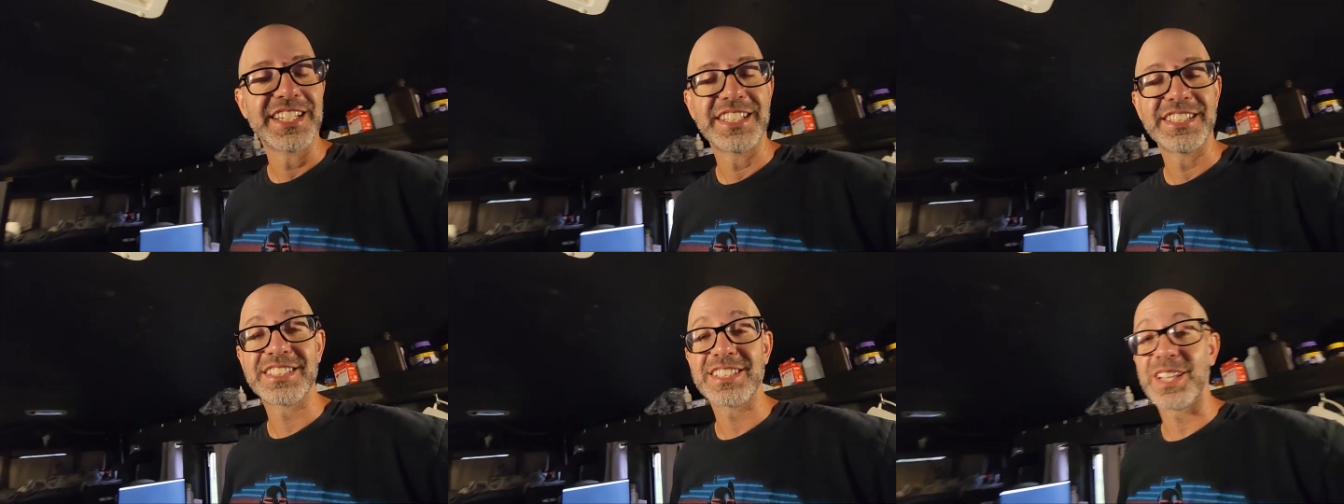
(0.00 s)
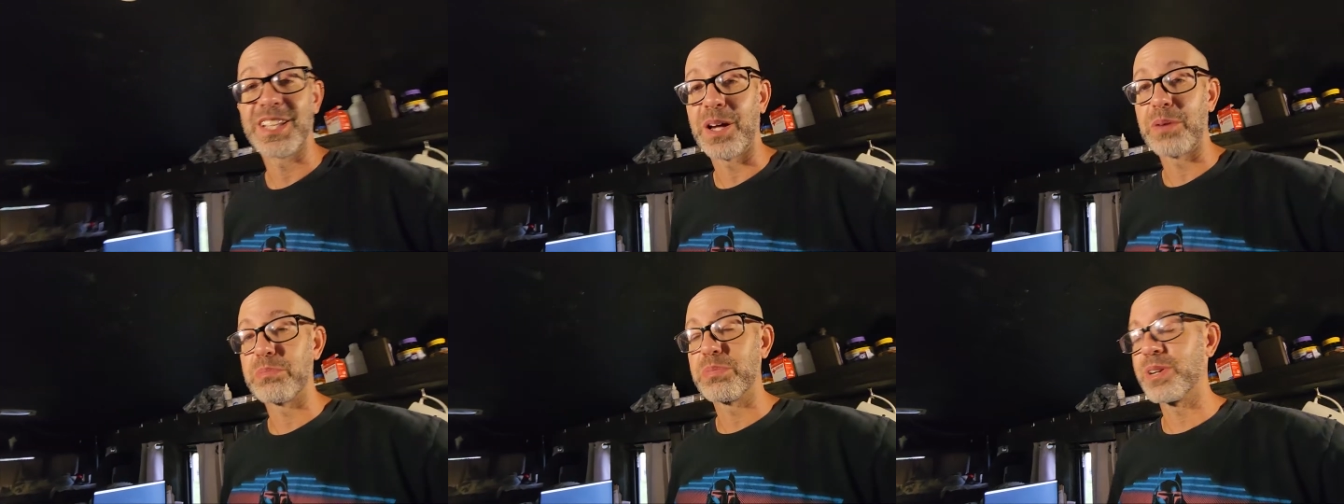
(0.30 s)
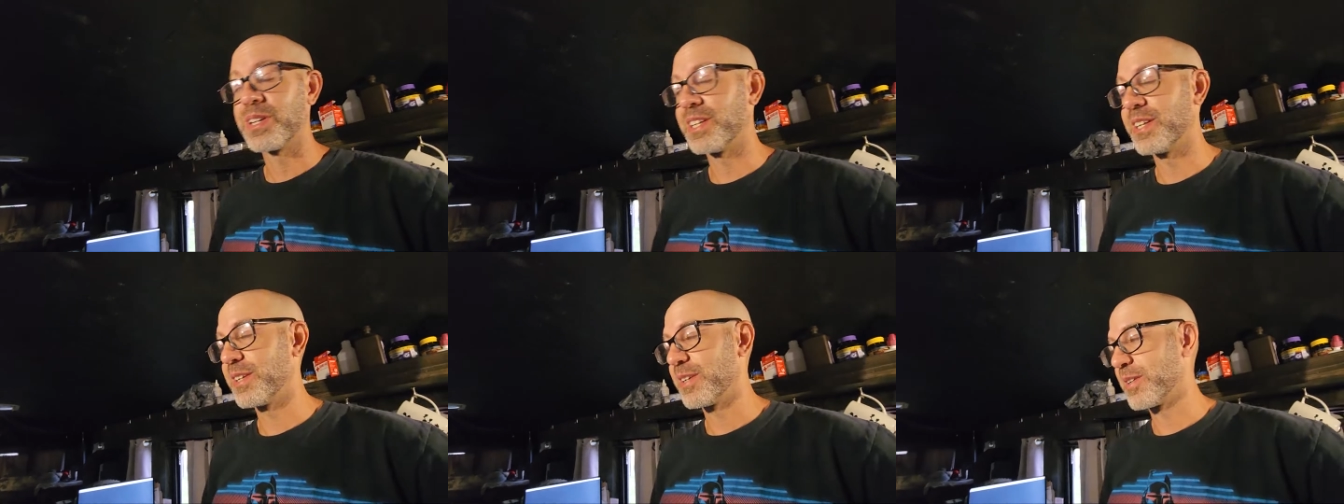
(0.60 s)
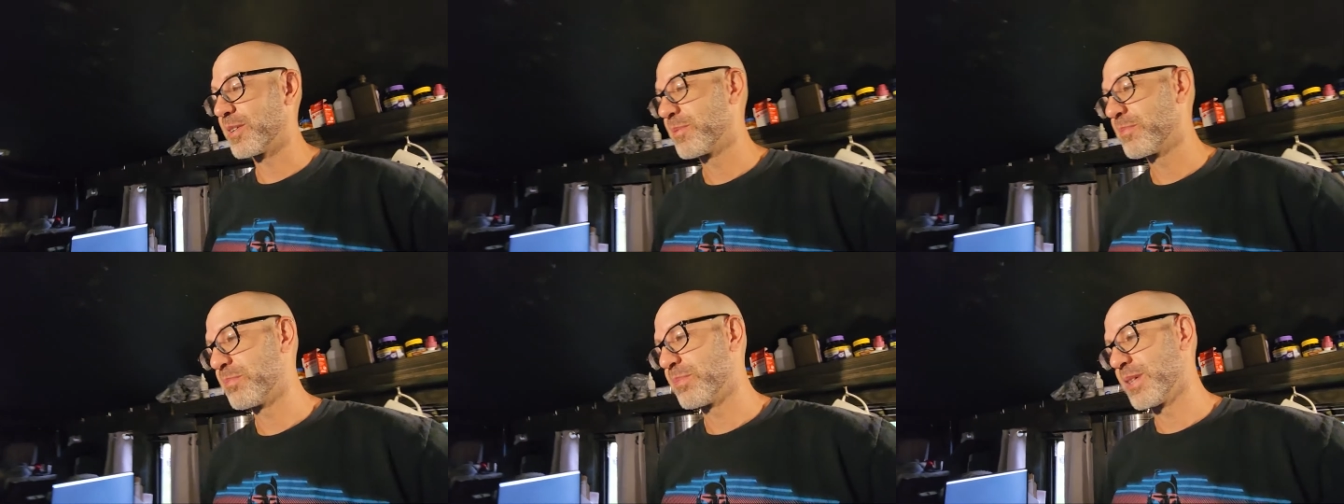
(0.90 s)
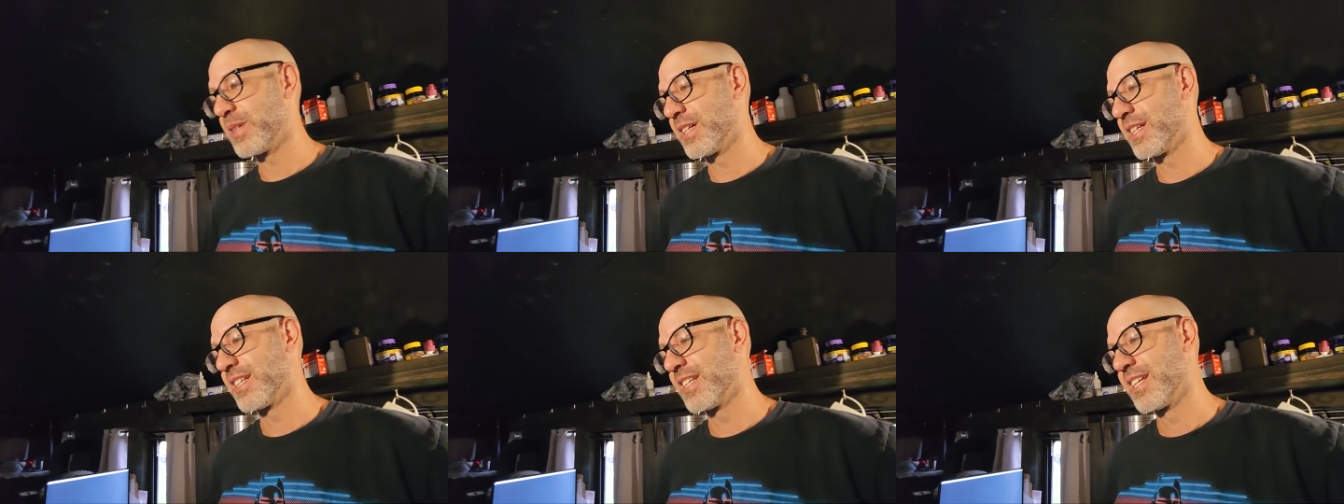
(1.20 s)
It's a lot prettier,
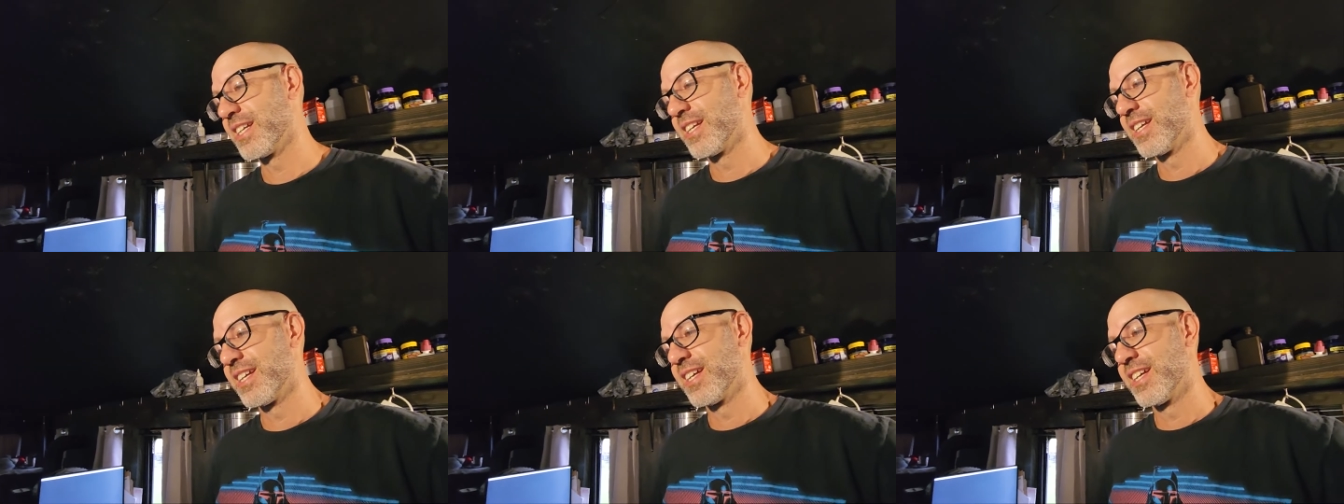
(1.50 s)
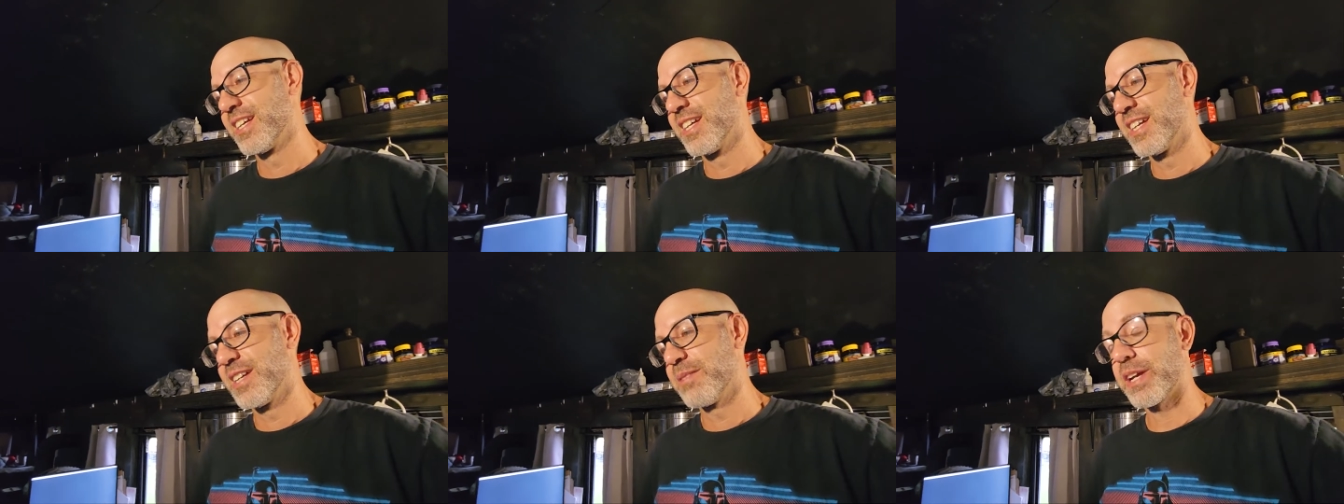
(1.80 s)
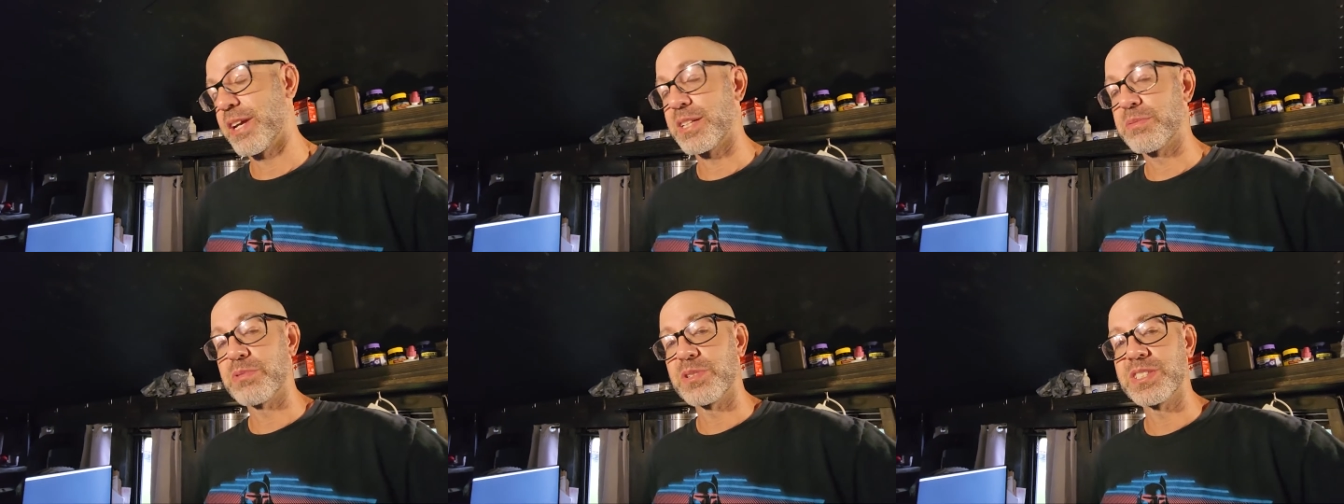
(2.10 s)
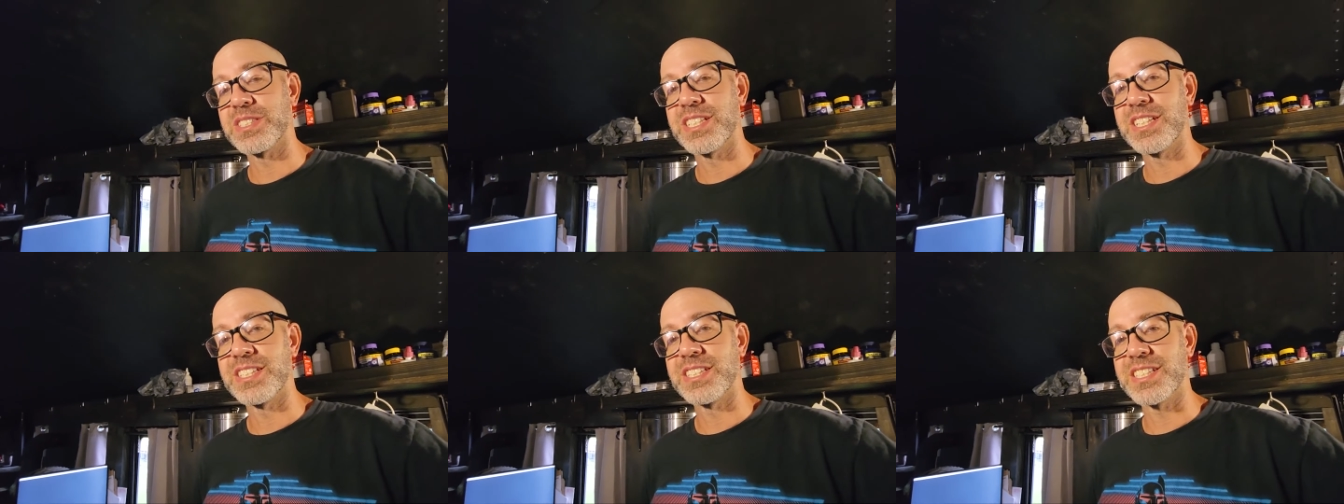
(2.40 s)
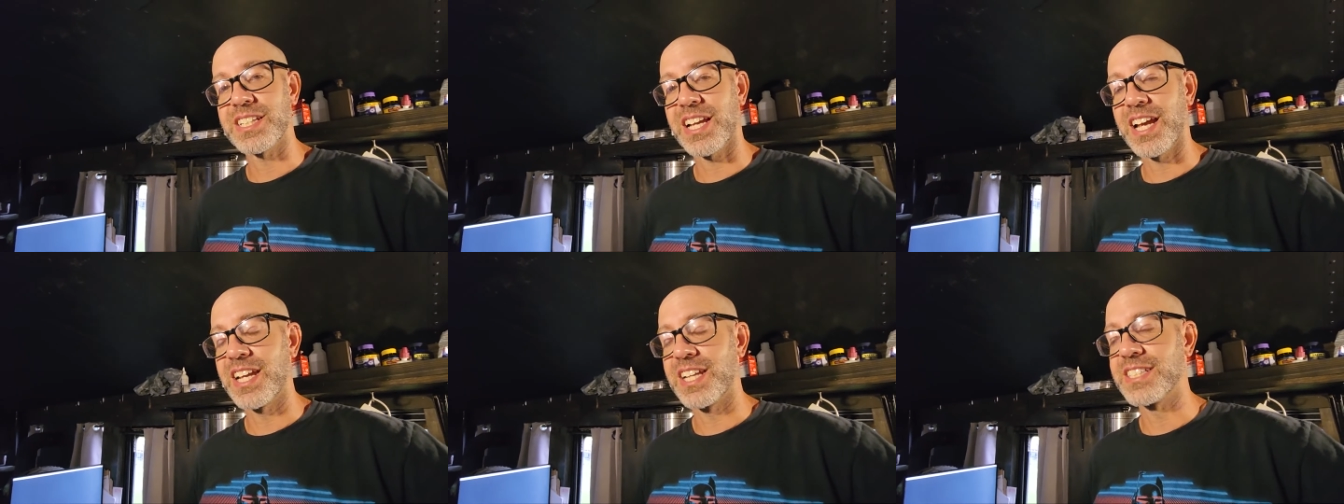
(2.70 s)
but it makes more sense to
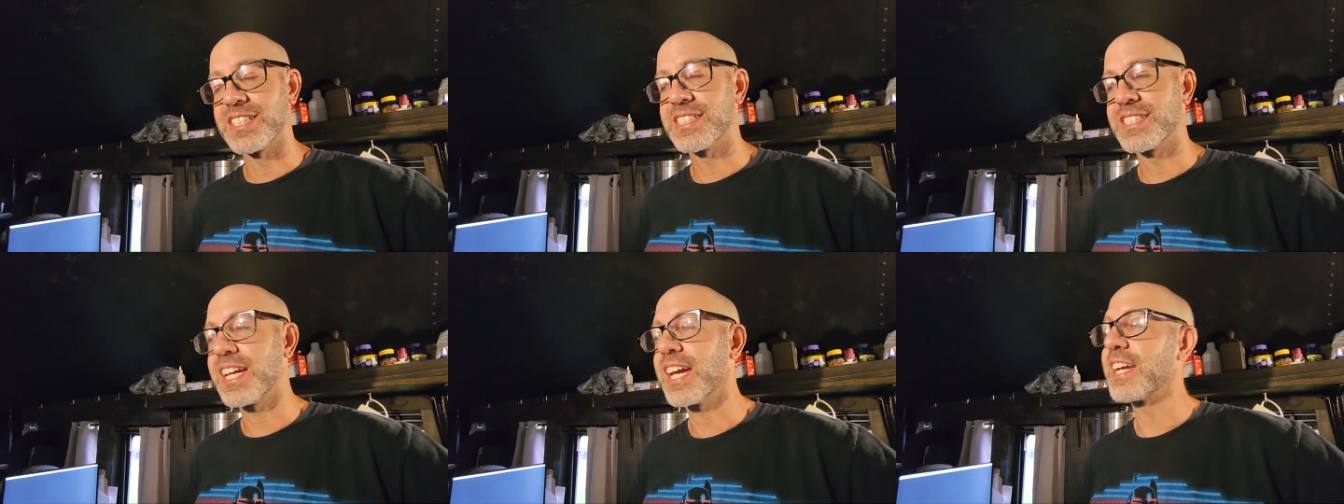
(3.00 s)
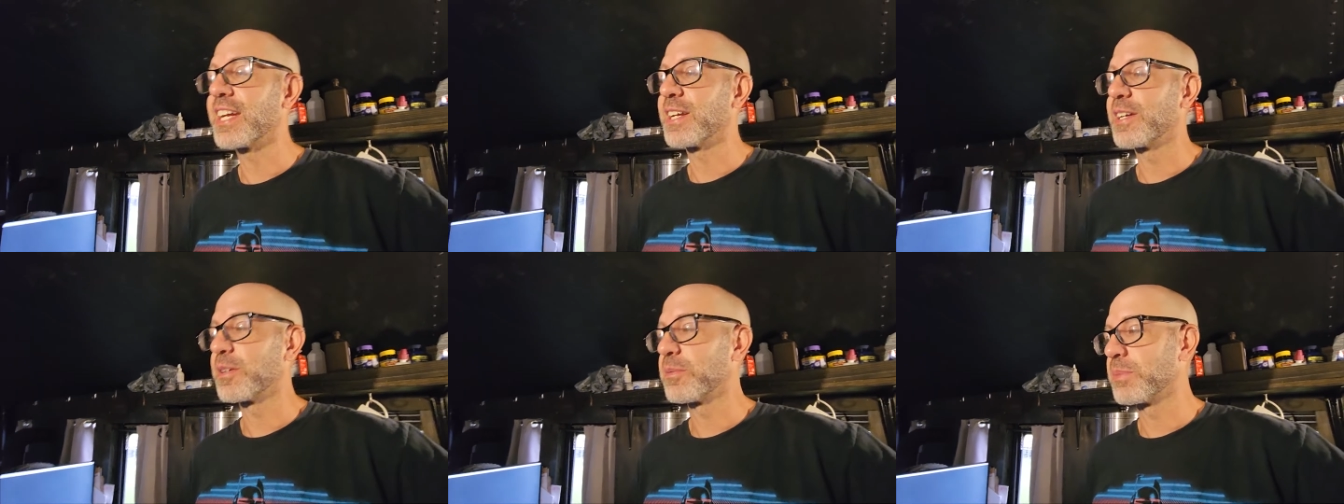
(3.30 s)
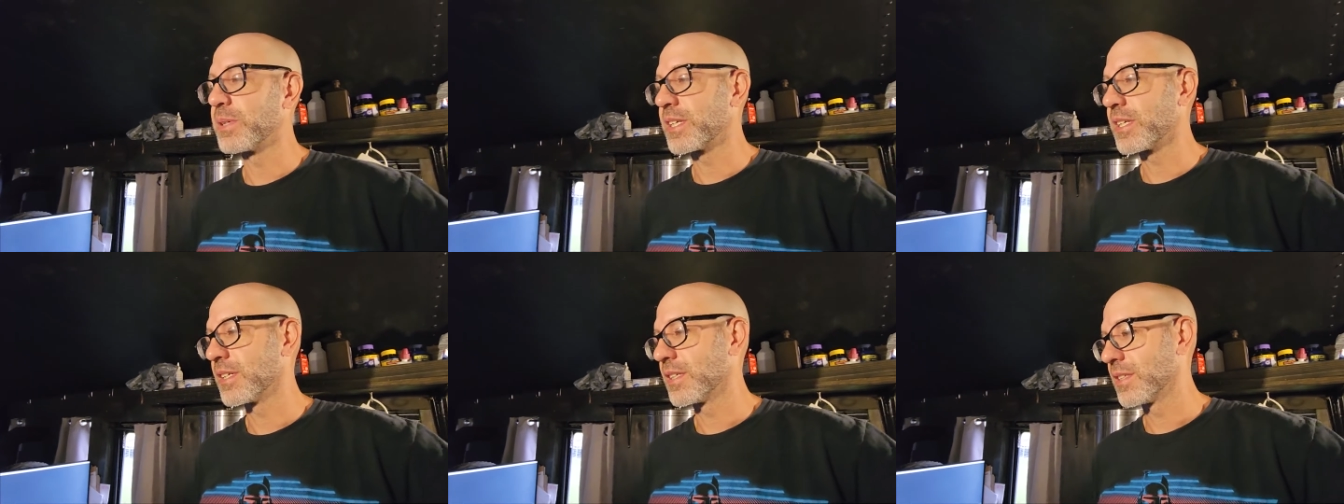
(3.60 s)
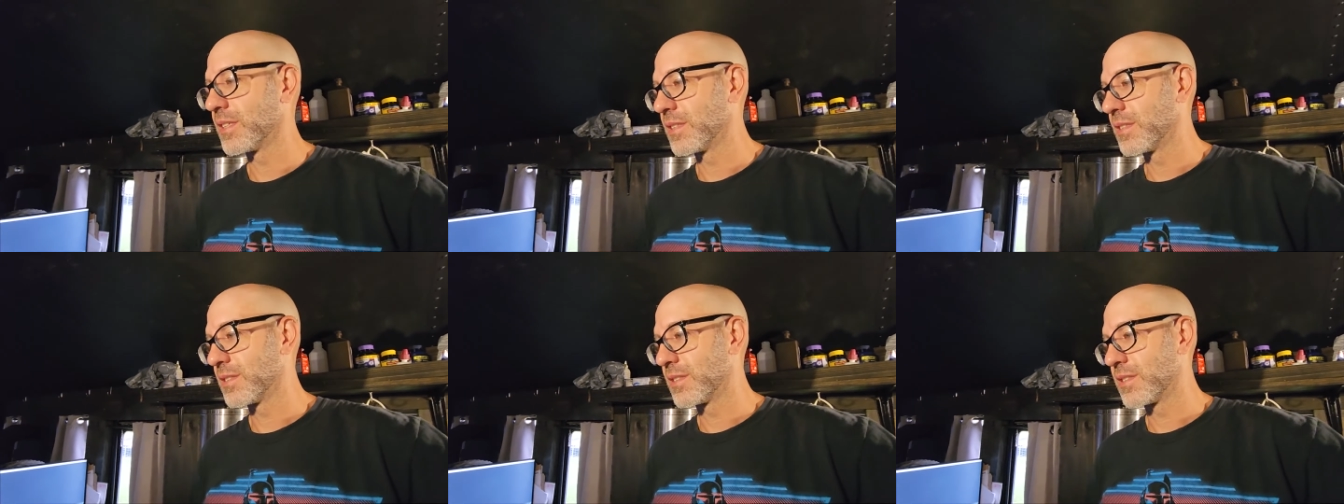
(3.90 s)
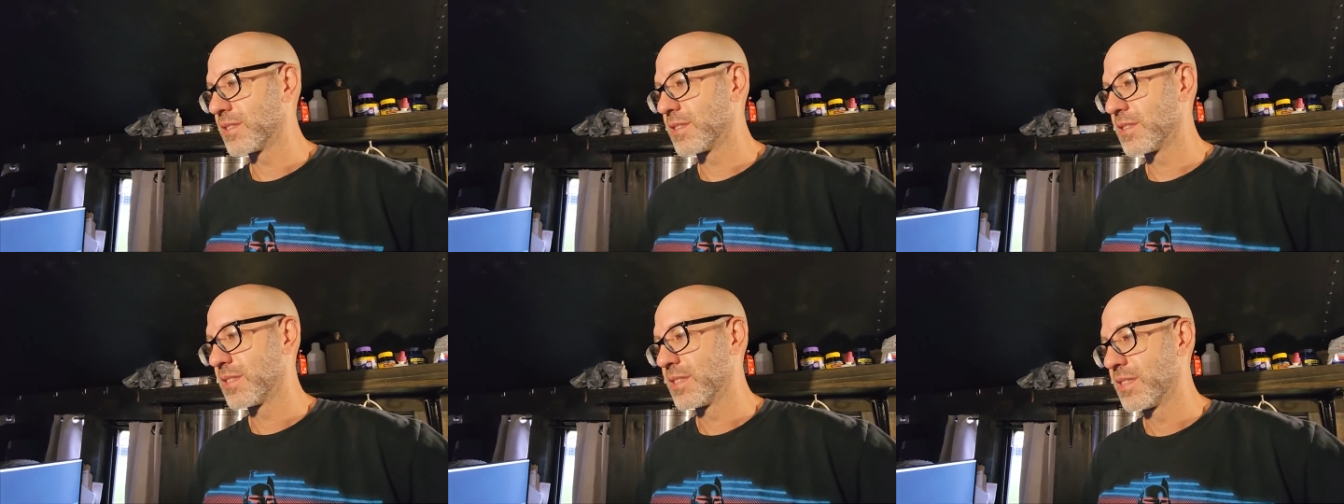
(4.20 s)
kind of stay here
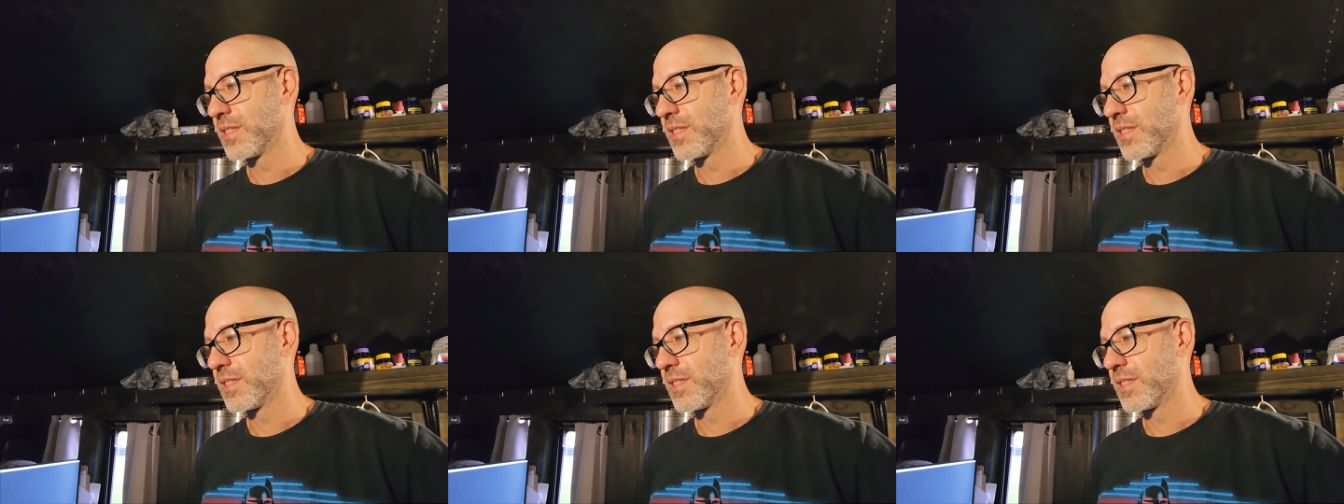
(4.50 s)
because